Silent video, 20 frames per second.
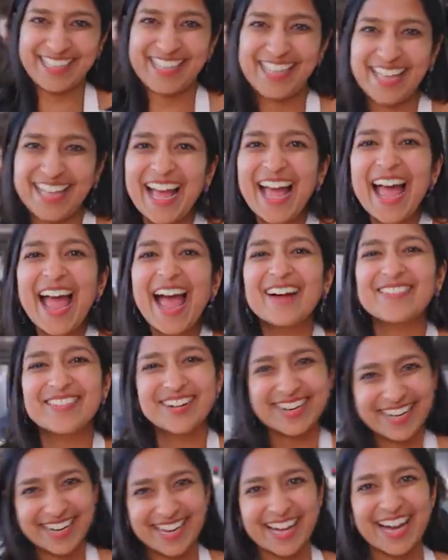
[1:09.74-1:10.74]
and
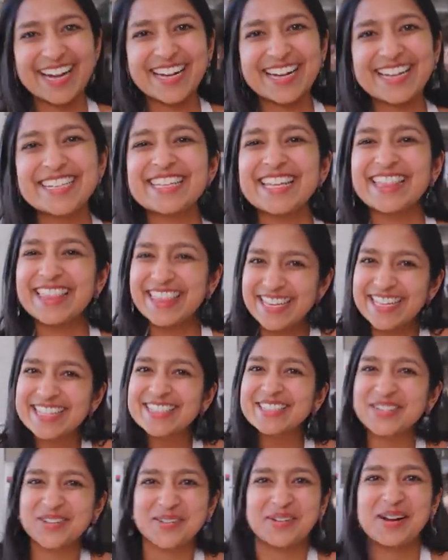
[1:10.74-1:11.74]
we're gonna cut it into
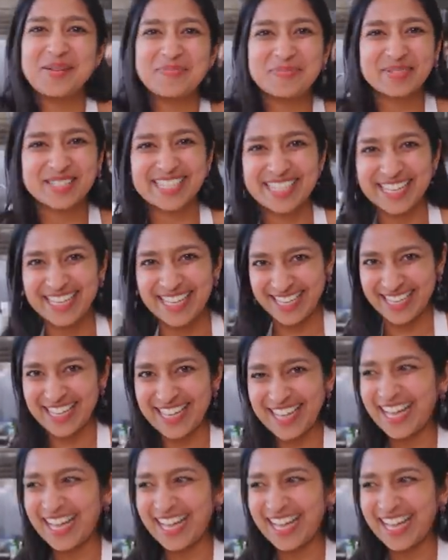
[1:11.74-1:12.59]
thin strips.